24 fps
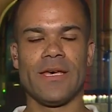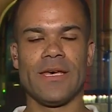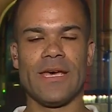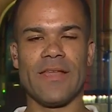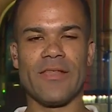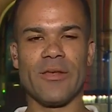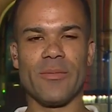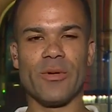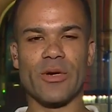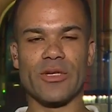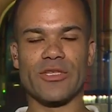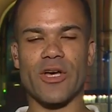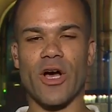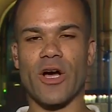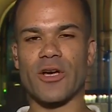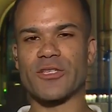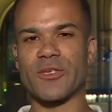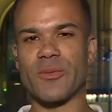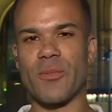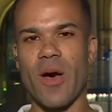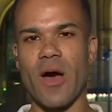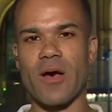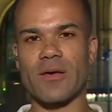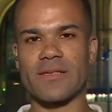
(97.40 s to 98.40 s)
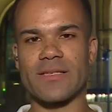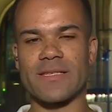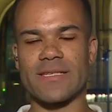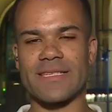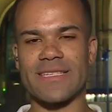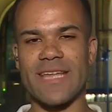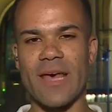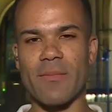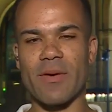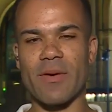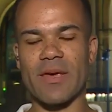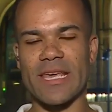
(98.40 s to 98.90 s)
And the book talks about
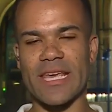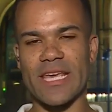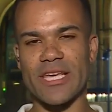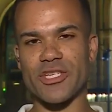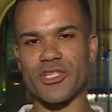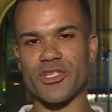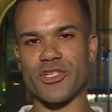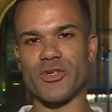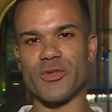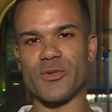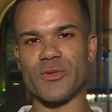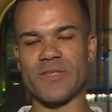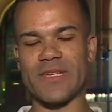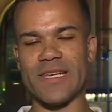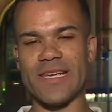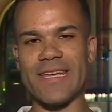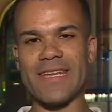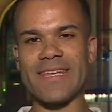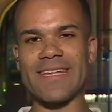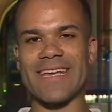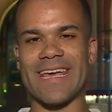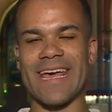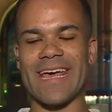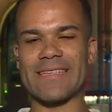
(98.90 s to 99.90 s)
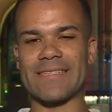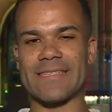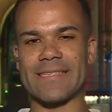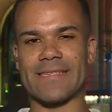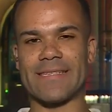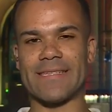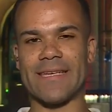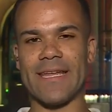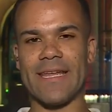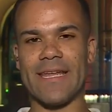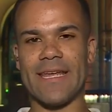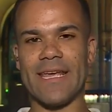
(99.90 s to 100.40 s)
systemic issues in Kansas
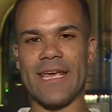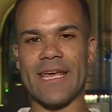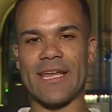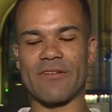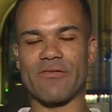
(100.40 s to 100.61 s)
City.